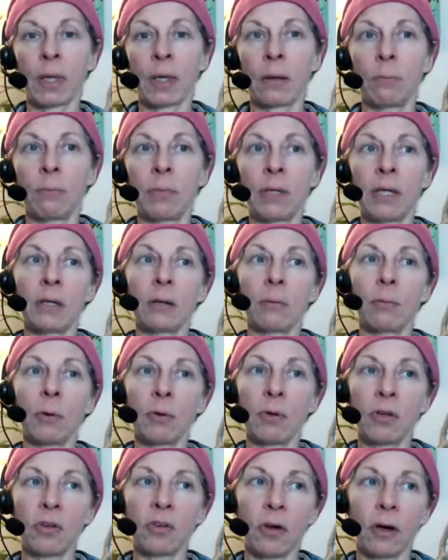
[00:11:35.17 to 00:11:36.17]
Being a
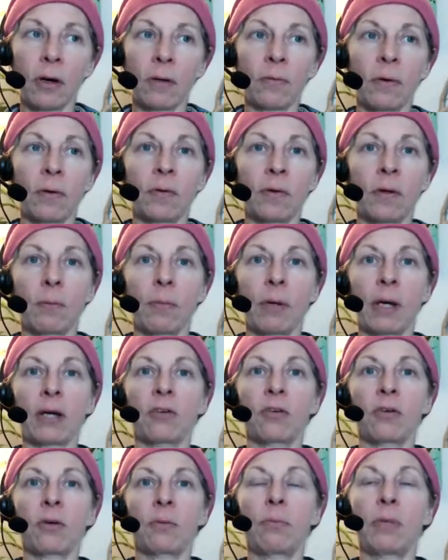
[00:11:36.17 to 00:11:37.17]
bodhisattva of
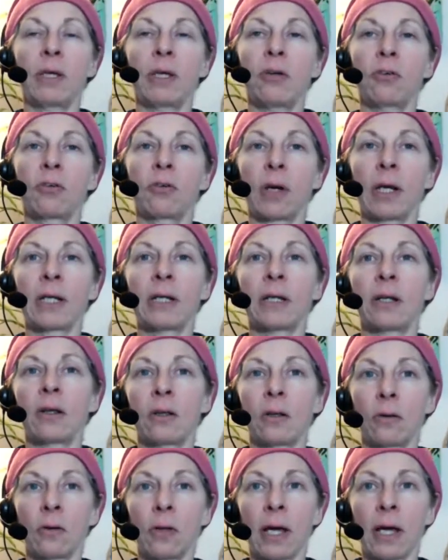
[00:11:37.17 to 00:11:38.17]
compassion, being trained in
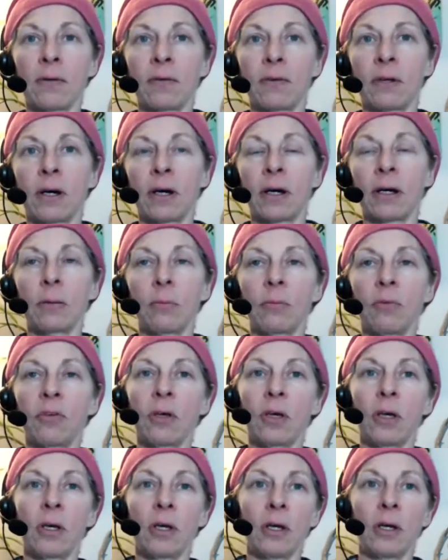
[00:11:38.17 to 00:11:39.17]
other lifetimes
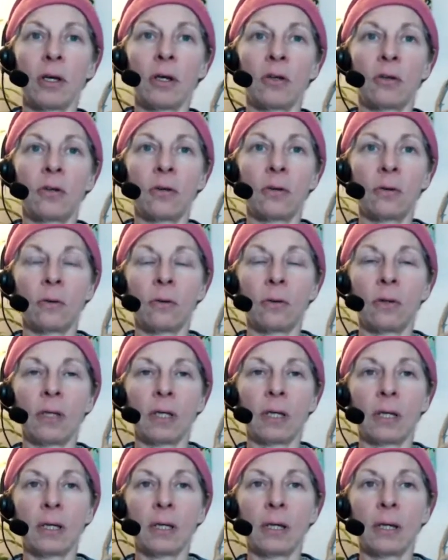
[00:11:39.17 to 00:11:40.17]
to
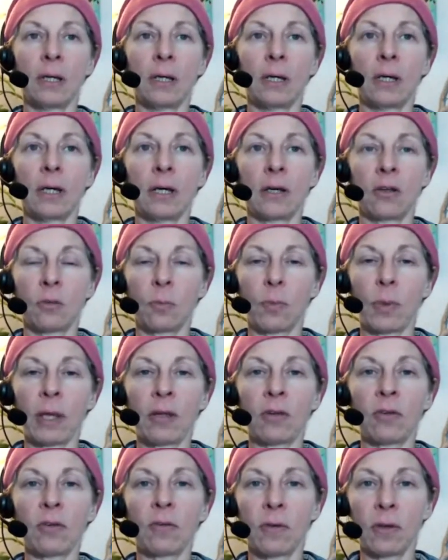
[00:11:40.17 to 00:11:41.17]
the
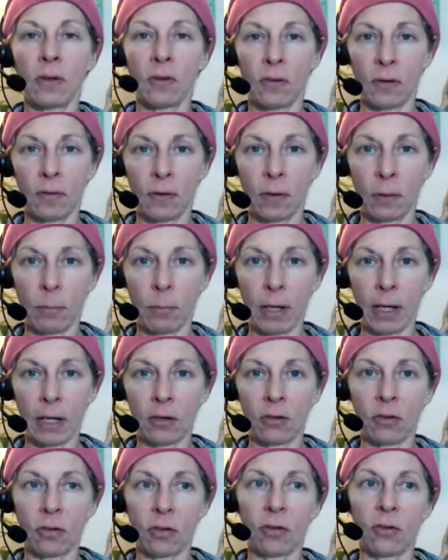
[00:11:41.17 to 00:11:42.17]
expansiveness of
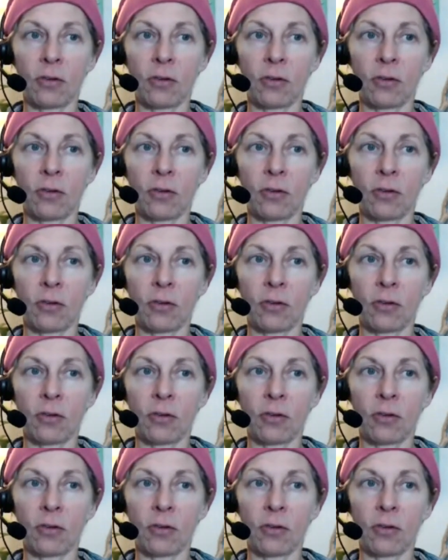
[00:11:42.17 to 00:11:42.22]
compassion.